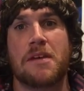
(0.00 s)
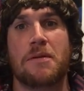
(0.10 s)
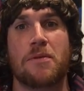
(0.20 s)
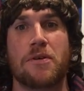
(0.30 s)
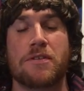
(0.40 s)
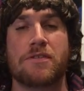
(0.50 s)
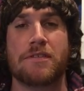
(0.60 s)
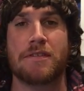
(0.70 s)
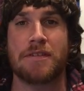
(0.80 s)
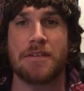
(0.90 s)
Hey
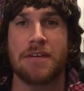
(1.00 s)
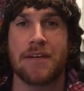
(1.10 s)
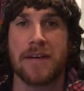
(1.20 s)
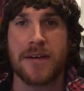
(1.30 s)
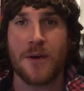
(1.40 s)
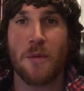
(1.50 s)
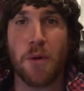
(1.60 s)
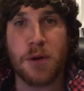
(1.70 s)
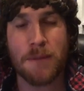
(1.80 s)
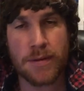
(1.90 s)
boys,
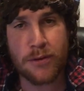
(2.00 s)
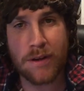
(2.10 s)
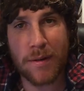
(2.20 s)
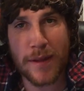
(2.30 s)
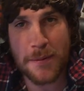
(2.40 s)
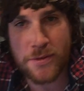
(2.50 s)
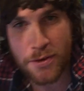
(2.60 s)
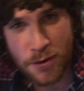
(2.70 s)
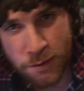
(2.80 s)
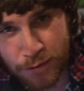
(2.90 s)
welcome back to another
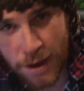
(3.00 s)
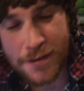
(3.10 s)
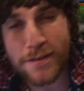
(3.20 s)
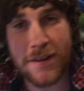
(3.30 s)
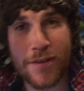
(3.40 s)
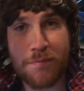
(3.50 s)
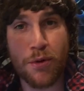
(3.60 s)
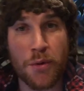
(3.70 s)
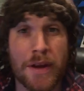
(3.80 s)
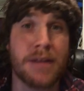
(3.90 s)
episode of Dazza Does
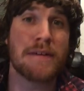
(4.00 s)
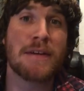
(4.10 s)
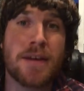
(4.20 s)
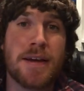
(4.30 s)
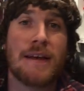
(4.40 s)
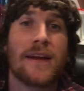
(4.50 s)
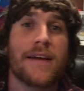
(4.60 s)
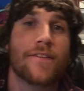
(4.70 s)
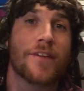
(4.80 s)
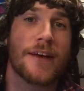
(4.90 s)
Brewing. Now
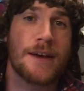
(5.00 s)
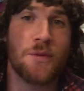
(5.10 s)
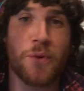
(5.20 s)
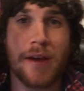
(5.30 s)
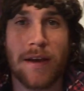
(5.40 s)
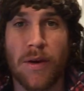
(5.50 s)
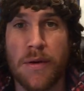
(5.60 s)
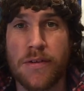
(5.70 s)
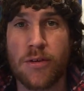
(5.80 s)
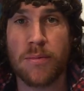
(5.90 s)
today we are
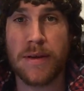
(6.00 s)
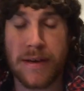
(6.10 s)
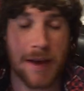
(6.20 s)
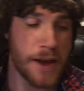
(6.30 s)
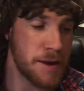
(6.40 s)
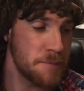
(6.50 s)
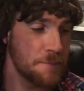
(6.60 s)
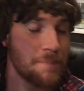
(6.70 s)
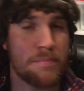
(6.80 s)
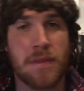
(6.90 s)
going to be
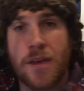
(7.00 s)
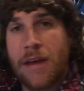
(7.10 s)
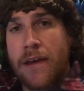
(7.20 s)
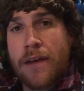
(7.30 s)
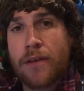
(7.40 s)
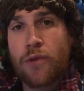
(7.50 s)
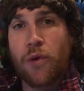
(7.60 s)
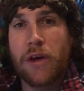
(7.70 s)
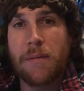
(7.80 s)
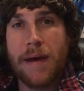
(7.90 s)

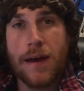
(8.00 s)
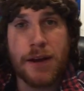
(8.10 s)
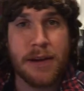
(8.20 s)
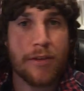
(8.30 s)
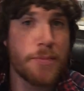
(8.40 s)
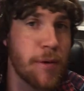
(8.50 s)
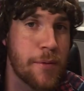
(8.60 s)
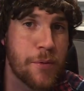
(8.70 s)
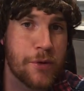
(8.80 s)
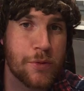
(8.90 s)
talking about an
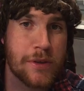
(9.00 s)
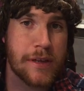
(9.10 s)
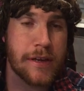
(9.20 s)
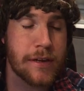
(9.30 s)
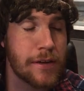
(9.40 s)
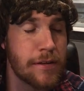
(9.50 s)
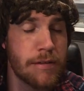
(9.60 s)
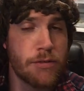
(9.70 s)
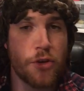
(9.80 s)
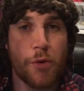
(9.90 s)
experiment which we did
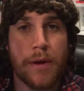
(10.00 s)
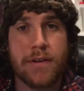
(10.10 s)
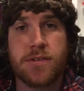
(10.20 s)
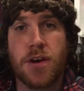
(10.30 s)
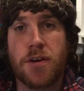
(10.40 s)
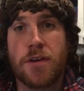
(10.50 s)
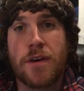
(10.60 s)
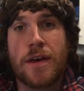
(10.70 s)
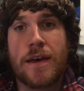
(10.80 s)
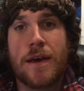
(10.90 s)
2 weeks ago
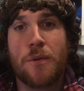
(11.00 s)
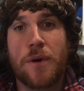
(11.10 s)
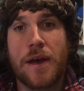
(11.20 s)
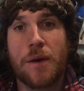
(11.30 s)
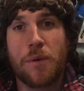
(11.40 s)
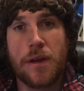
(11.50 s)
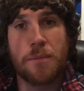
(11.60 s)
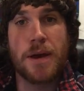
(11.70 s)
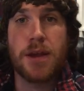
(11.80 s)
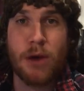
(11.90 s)
where we
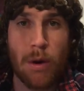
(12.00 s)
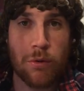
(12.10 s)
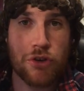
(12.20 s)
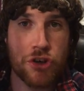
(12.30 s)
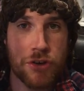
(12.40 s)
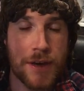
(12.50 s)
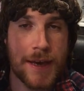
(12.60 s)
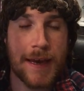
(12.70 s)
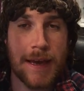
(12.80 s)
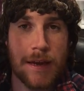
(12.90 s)
made a Kolsch
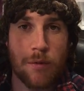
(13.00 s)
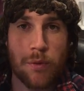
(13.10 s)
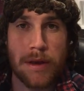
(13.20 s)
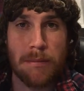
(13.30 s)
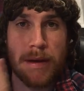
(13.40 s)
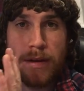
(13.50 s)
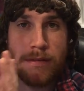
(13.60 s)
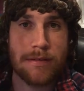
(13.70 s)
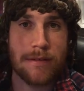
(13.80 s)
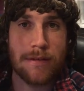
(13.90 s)
and we made
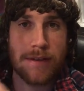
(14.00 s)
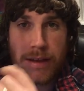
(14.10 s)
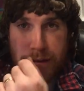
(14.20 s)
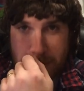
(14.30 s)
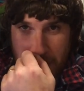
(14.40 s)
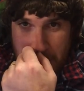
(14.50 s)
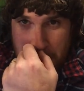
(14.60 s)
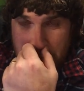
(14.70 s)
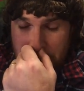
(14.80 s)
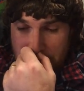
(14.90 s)
exactly the same